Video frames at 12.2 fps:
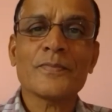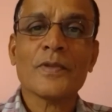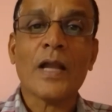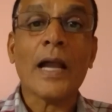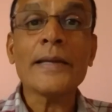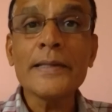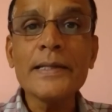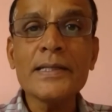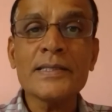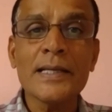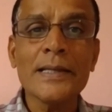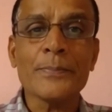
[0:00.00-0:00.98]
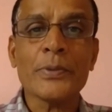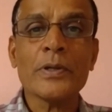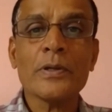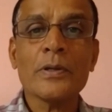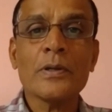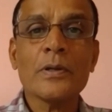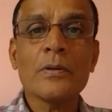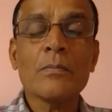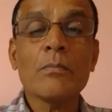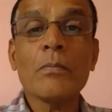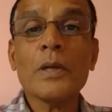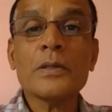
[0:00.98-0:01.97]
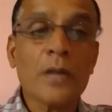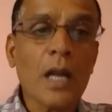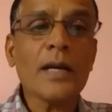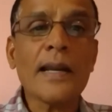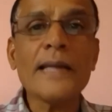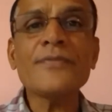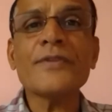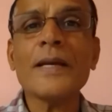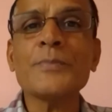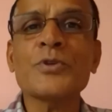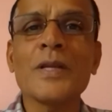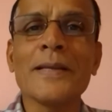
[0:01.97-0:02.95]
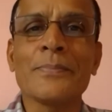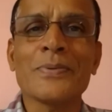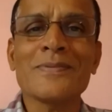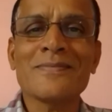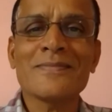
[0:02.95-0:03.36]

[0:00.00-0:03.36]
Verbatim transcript: I need sleep, but not lifetime sleep.